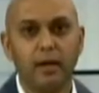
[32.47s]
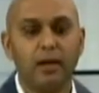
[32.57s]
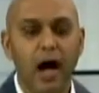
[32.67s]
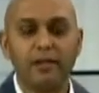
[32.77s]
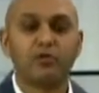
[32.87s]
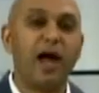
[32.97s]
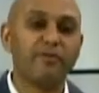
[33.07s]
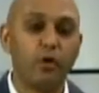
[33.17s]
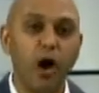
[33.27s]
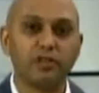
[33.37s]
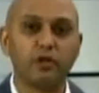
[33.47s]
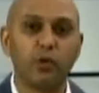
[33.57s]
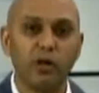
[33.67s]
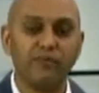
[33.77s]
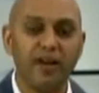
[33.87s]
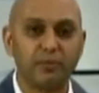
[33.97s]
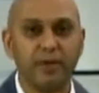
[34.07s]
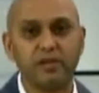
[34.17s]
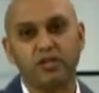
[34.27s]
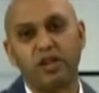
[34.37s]
Hi, it's Rav. You're watching Real
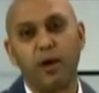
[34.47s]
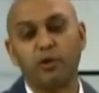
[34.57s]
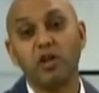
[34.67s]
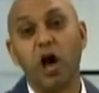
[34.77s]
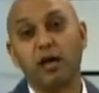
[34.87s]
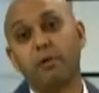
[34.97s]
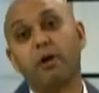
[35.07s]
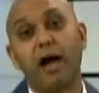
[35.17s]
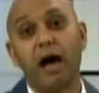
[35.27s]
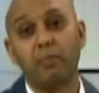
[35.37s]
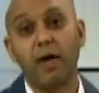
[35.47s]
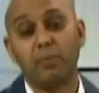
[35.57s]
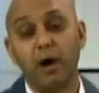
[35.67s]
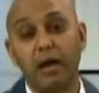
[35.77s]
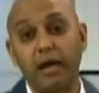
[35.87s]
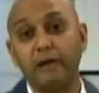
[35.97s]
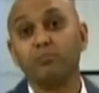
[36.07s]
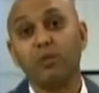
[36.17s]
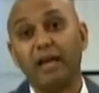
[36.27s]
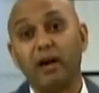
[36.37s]
Investments. Today we're talking about how to make money
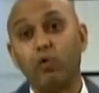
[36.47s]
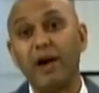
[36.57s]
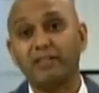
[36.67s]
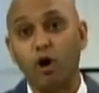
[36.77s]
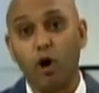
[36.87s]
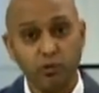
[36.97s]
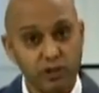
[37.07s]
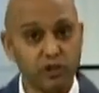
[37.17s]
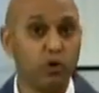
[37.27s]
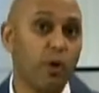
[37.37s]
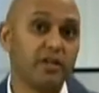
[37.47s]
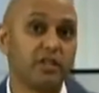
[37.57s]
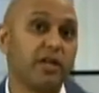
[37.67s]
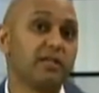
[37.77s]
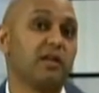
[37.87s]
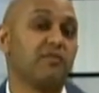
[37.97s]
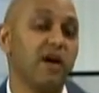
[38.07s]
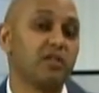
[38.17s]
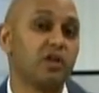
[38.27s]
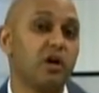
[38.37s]
in a rent-to-own situation as an
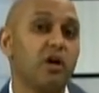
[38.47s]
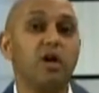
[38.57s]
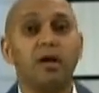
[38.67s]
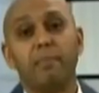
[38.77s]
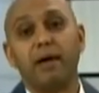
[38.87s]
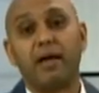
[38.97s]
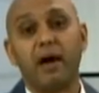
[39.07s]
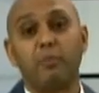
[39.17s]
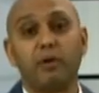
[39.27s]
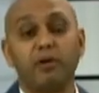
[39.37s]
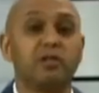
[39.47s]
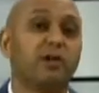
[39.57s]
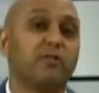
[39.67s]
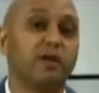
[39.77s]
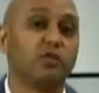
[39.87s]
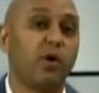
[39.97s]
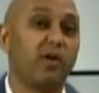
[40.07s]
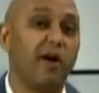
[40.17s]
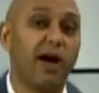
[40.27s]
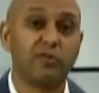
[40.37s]
investor, making upwards of
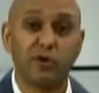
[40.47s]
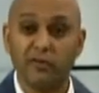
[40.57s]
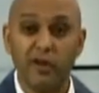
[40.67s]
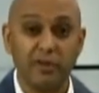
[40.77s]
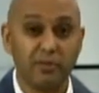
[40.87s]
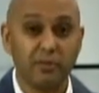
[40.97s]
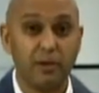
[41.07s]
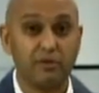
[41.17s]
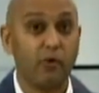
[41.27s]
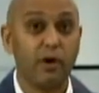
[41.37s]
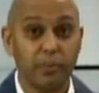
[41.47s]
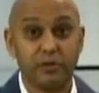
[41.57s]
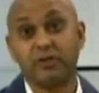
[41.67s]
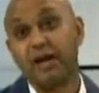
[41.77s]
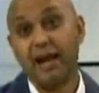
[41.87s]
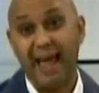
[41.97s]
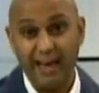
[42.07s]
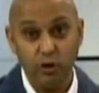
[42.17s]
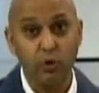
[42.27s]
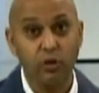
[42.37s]
25, 35, sometimes 40%
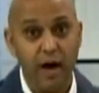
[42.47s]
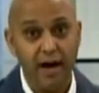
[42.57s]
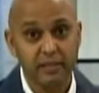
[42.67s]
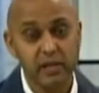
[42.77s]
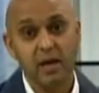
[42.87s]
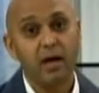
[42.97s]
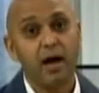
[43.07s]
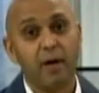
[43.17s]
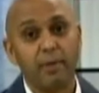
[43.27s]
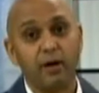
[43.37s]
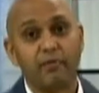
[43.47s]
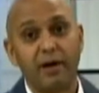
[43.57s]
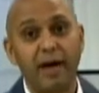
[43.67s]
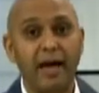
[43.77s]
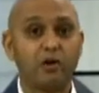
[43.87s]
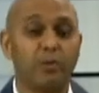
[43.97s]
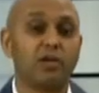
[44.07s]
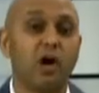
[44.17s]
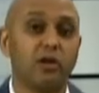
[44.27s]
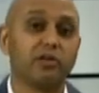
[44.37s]
annualized. My good friend Andrew
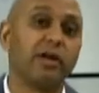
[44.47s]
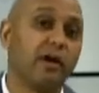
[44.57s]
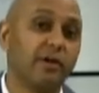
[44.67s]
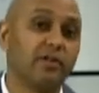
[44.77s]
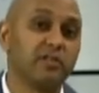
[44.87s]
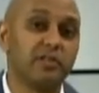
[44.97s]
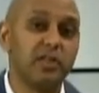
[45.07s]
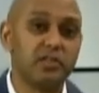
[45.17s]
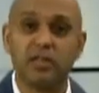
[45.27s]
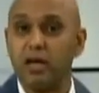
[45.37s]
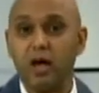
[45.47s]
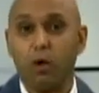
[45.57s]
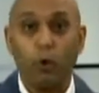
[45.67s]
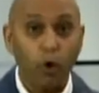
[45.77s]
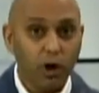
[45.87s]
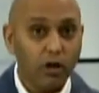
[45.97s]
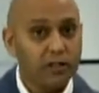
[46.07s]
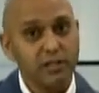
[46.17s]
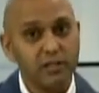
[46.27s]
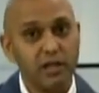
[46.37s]
MacDonald's here. This is his world.
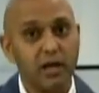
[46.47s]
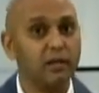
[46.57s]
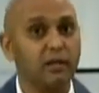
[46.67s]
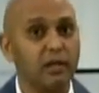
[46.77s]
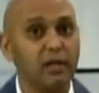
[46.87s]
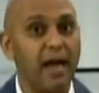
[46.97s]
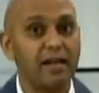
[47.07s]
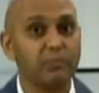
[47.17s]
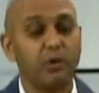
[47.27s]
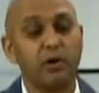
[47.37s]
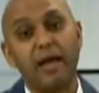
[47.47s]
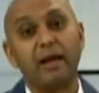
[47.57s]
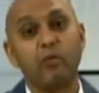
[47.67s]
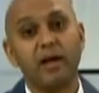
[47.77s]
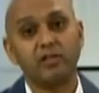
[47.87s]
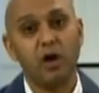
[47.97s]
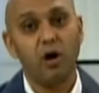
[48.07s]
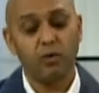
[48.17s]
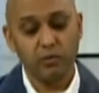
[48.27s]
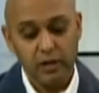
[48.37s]
He's the expert in
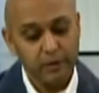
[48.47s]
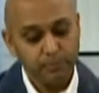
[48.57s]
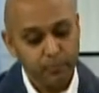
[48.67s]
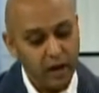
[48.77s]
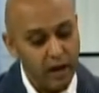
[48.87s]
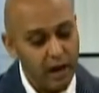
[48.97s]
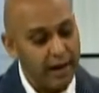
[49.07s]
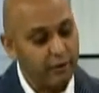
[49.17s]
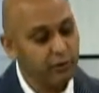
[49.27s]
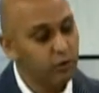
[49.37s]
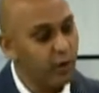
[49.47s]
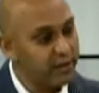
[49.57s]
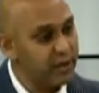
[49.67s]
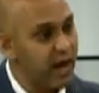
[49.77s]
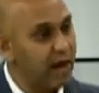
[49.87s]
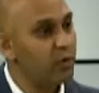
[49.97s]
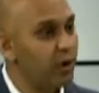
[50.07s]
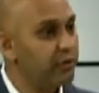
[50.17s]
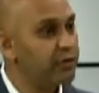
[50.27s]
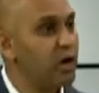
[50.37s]
rent-to-owns. Andrew, it's great to have you
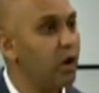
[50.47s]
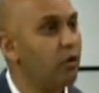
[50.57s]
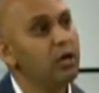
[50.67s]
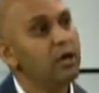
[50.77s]
on the show.